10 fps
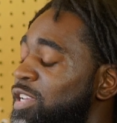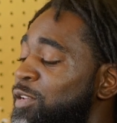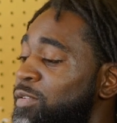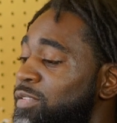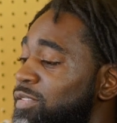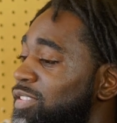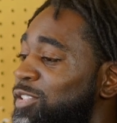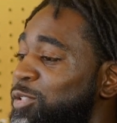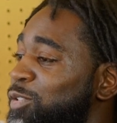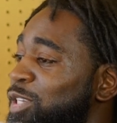And
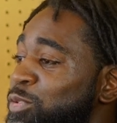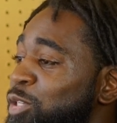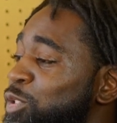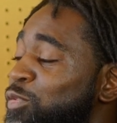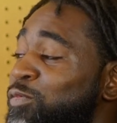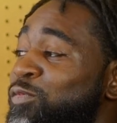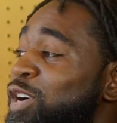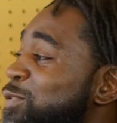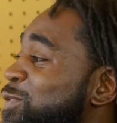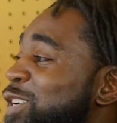it was, a
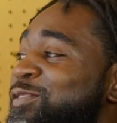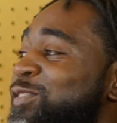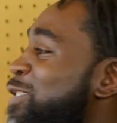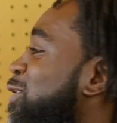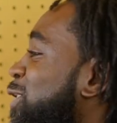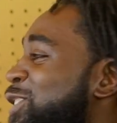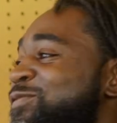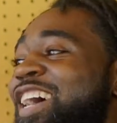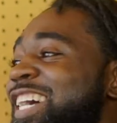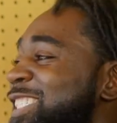rough, rough, rough
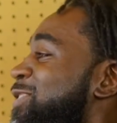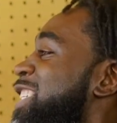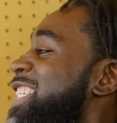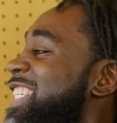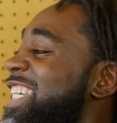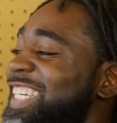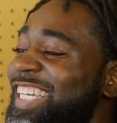little patch, man.